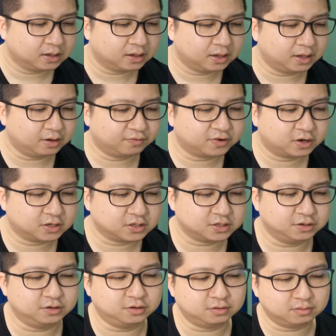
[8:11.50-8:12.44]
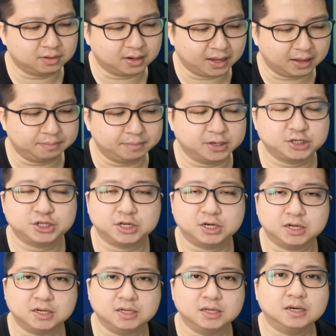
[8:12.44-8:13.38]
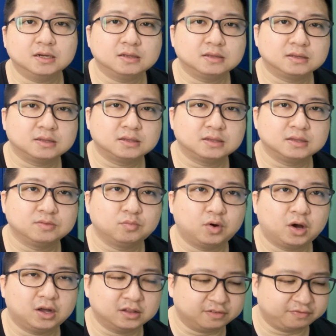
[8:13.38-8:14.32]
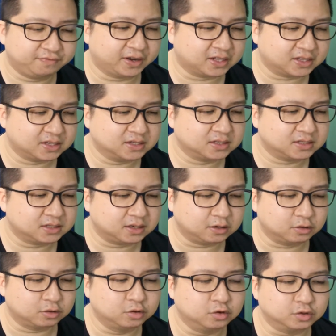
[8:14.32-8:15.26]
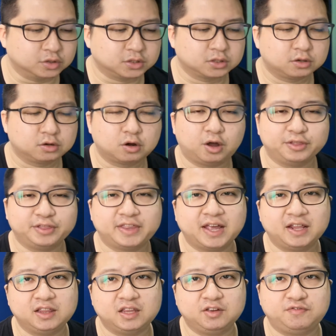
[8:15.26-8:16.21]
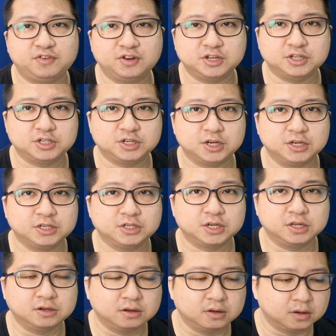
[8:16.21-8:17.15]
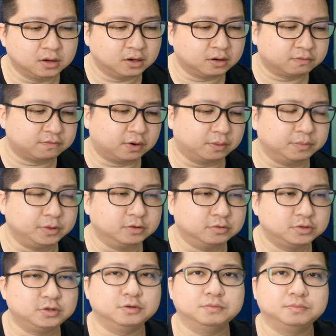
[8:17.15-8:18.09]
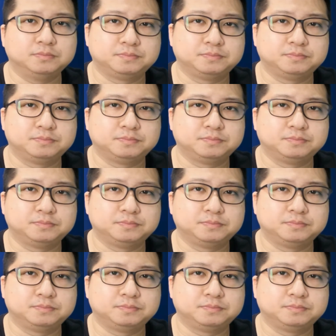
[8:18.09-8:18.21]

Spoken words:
And of course, like I mentioned earlier, one of the factors includes content differentiation from YouTube.